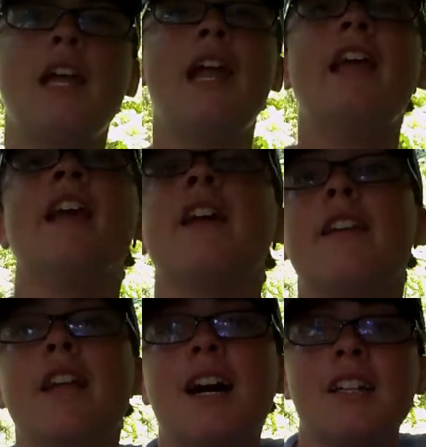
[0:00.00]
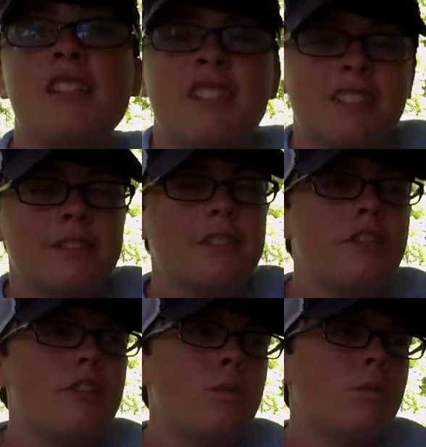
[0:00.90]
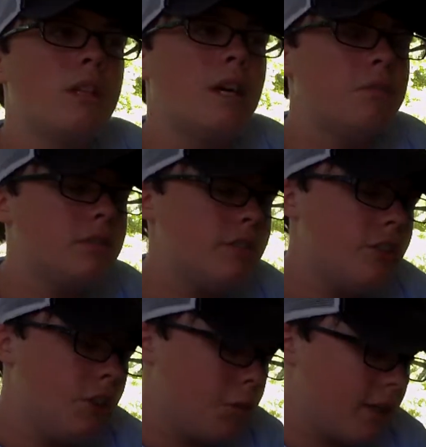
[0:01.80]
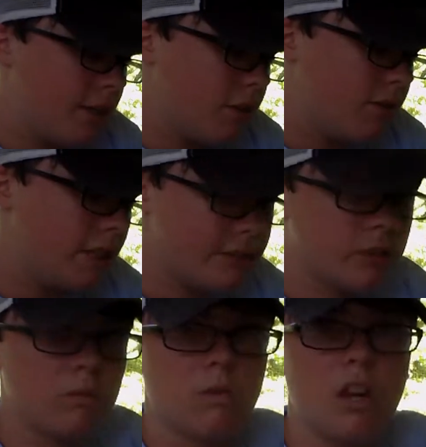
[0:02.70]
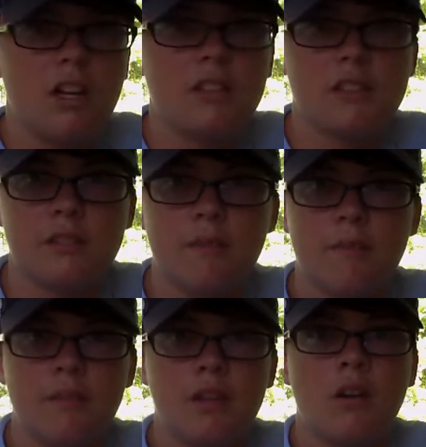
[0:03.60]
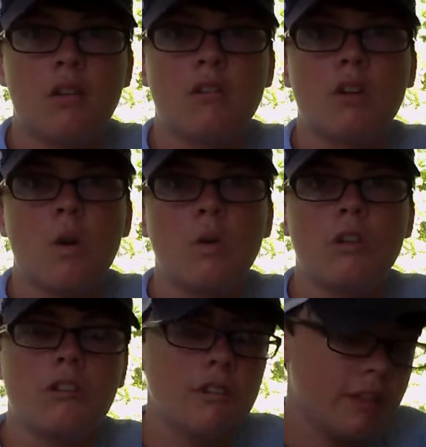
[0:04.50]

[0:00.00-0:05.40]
and not just do what I was doing. Okay, so rocks are colder